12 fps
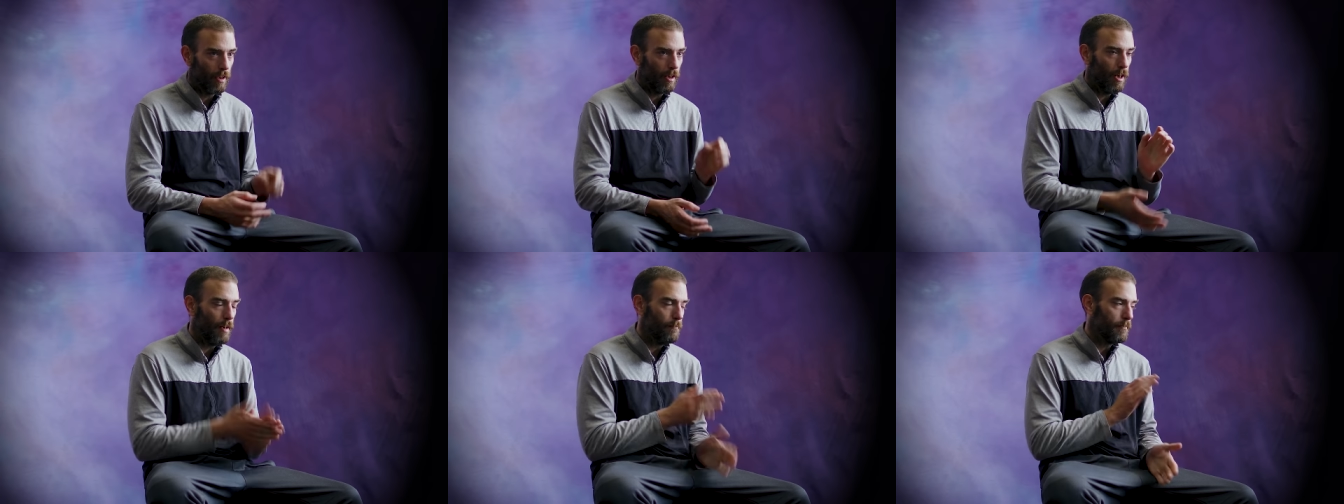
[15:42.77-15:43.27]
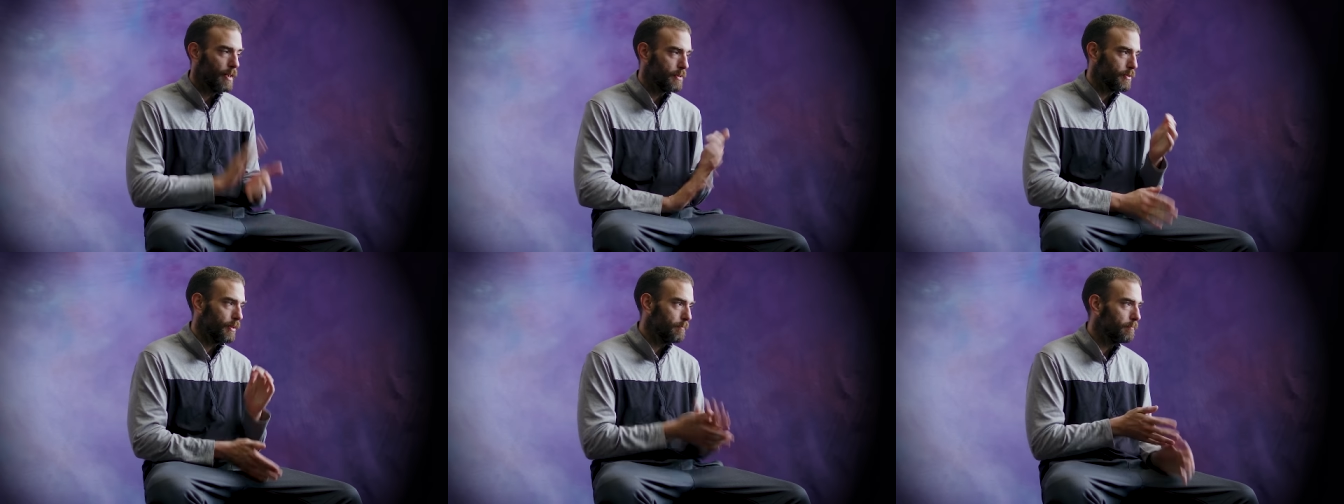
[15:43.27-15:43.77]
all right,
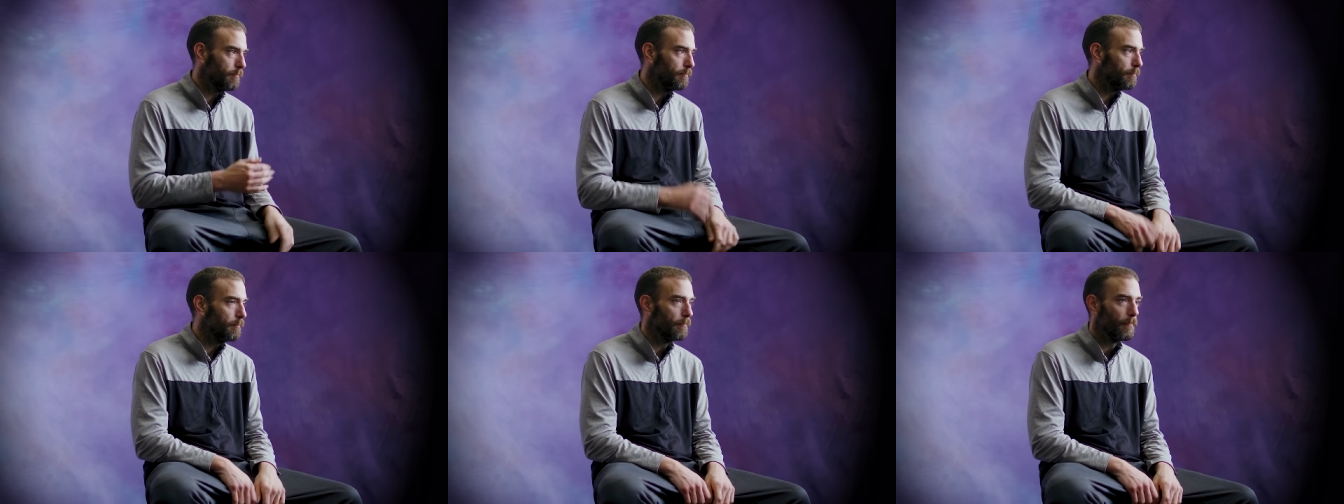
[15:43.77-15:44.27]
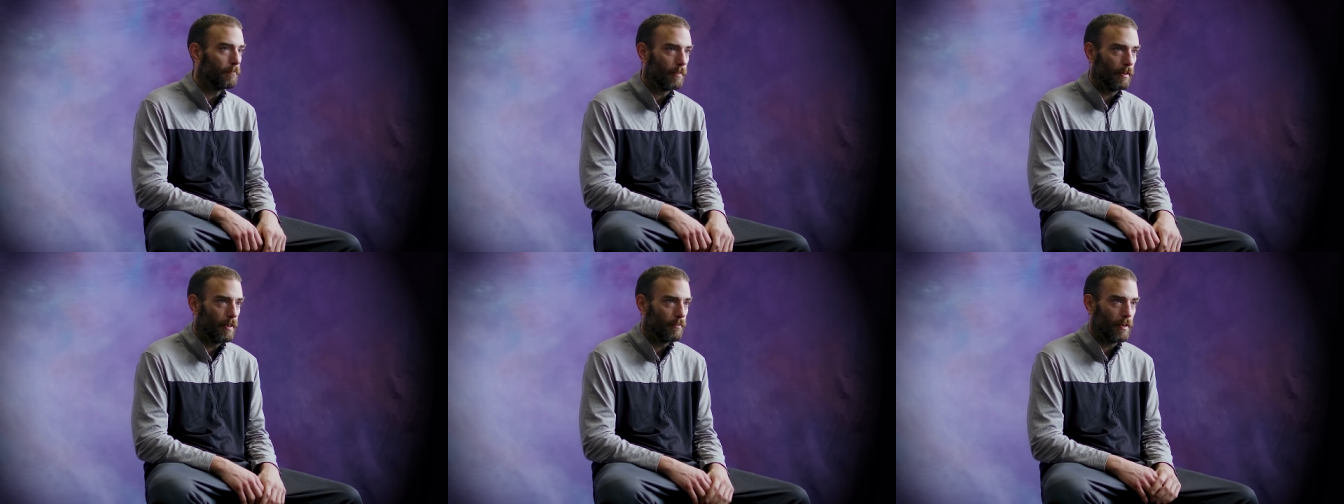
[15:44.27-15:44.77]
that's done.
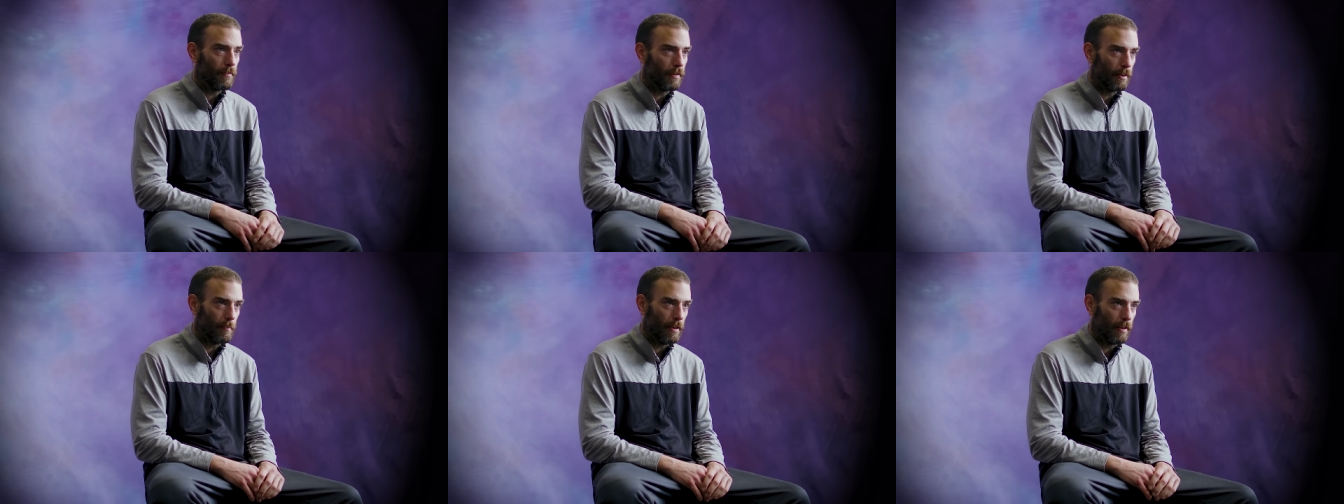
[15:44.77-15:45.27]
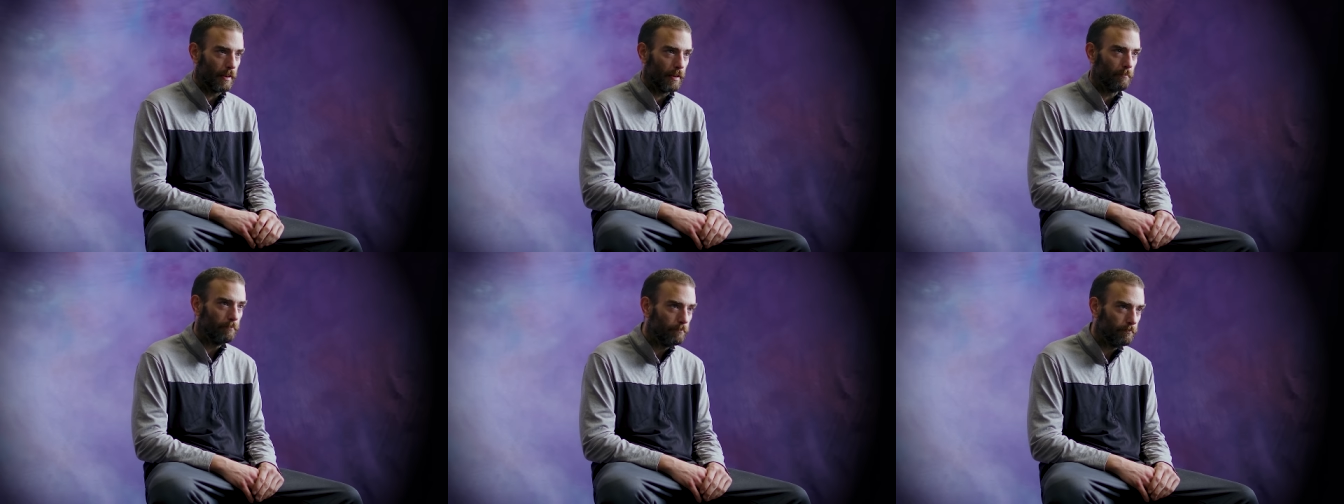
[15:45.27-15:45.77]
Don't ever have to think about it again.